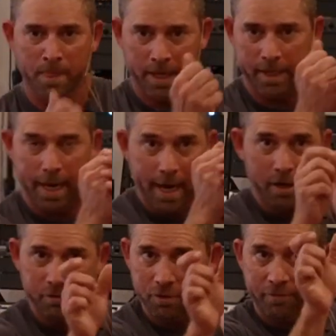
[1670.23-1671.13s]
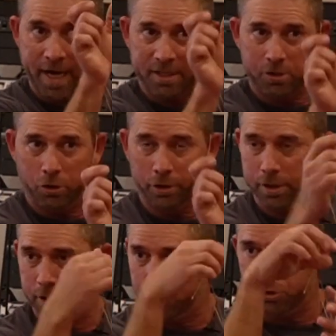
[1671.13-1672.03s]
And out of the vascular
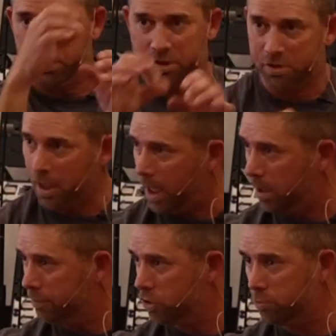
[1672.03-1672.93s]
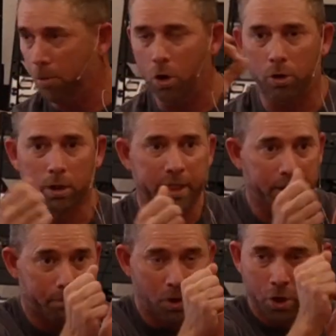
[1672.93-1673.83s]
tissue in the side of a small
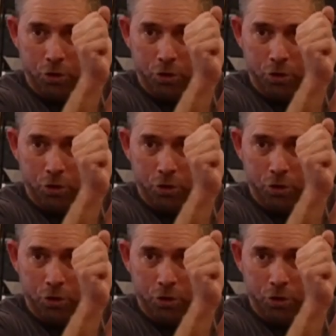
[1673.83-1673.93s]
limb,